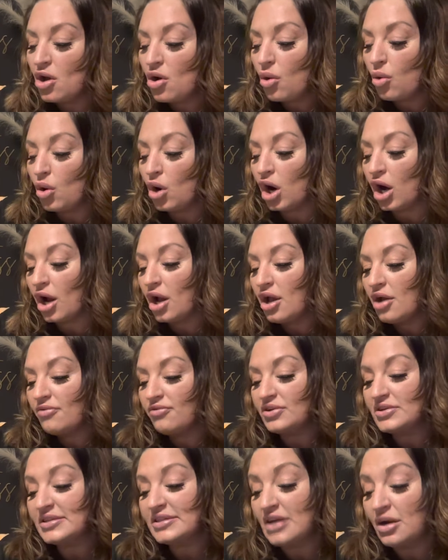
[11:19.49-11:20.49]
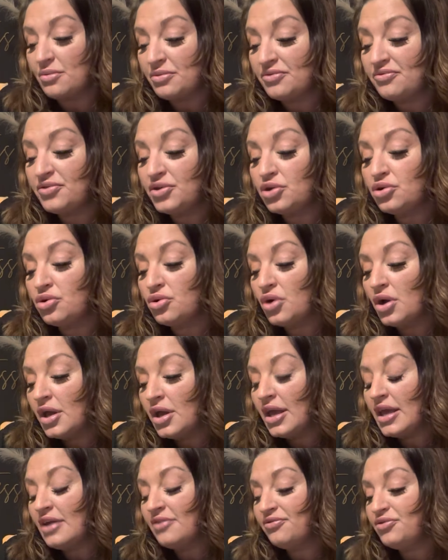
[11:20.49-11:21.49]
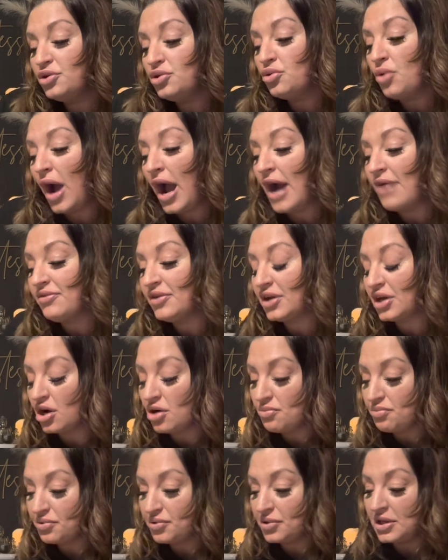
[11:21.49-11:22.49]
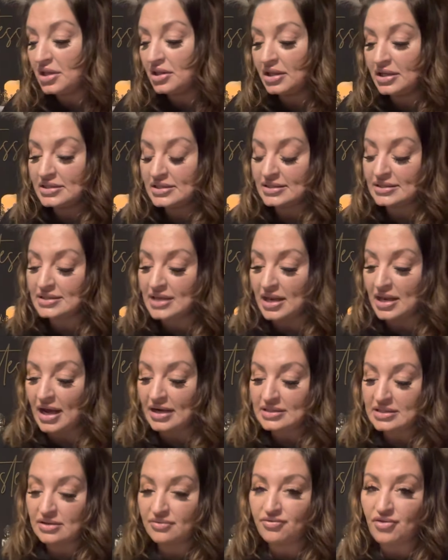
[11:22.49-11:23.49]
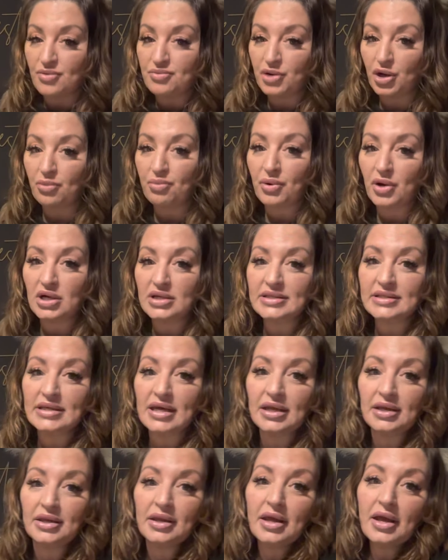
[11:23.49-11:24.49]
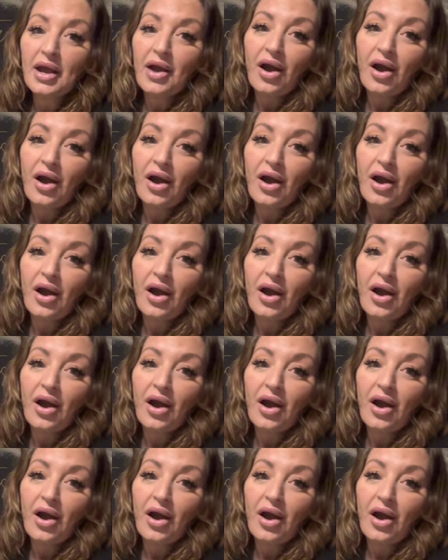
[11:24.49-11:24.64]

Or for some of you, if you haven't completely disconnected from your person,